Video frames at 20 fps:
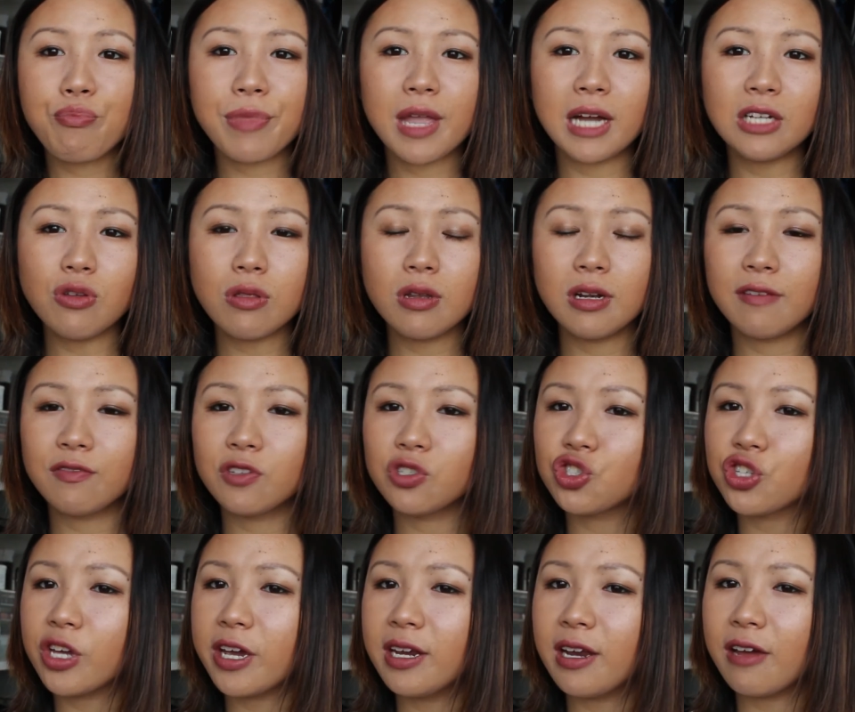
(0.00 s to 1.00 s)
I just love the
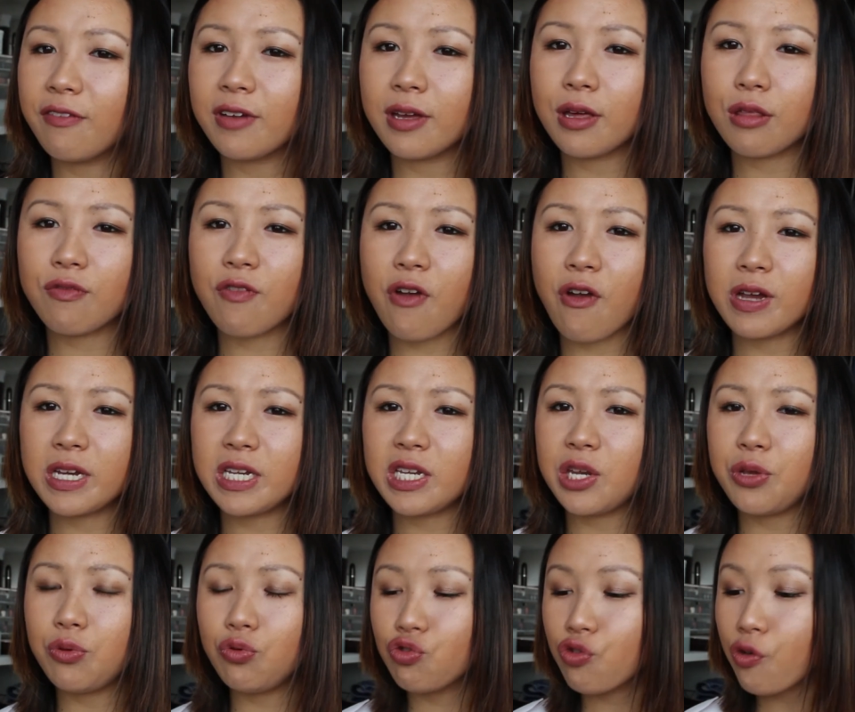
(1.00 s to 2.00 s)
shade. I think it's very
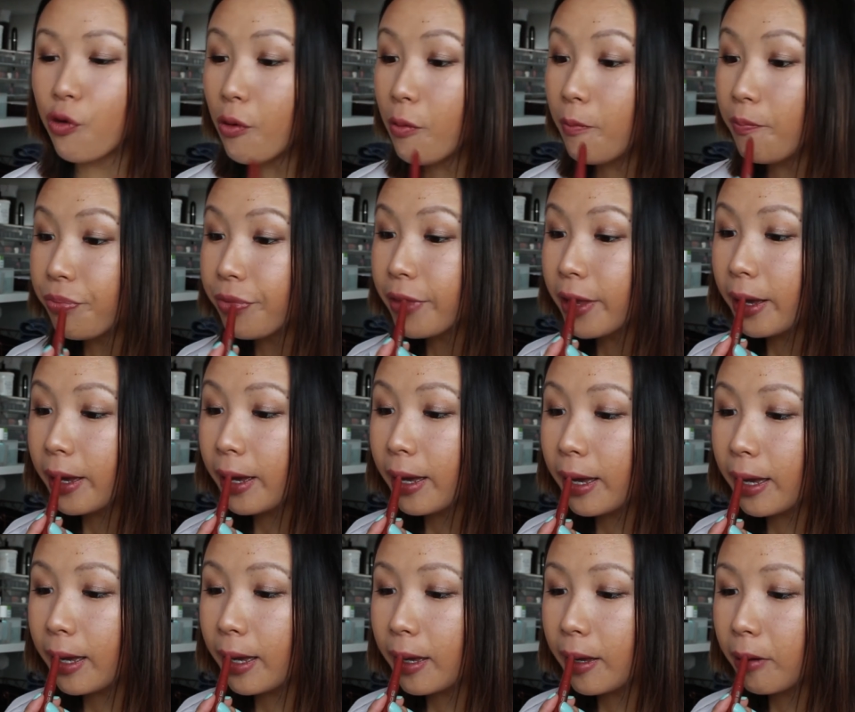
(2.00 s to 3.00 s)
neutral,
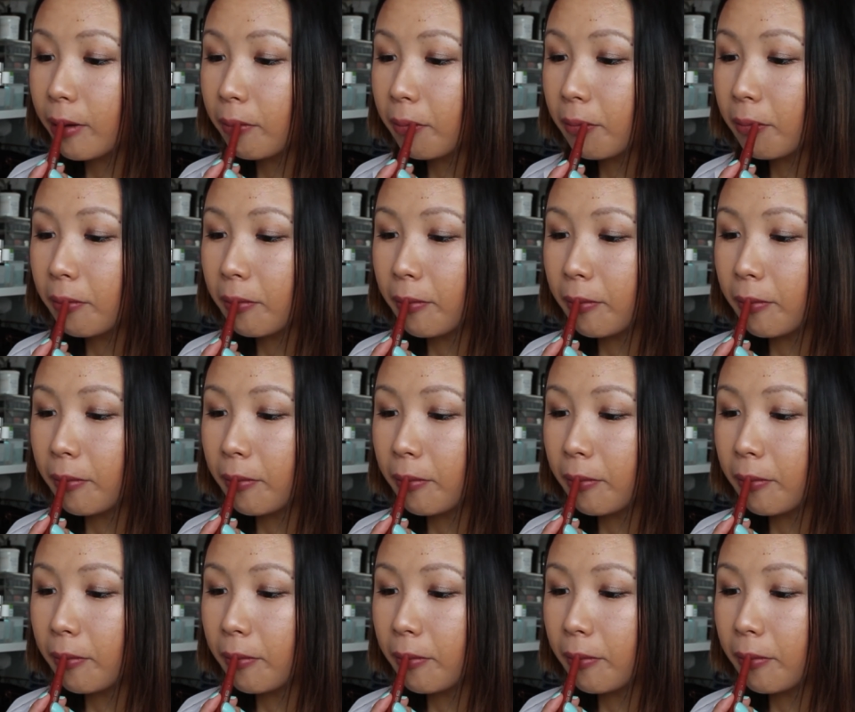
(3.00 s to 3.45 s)
and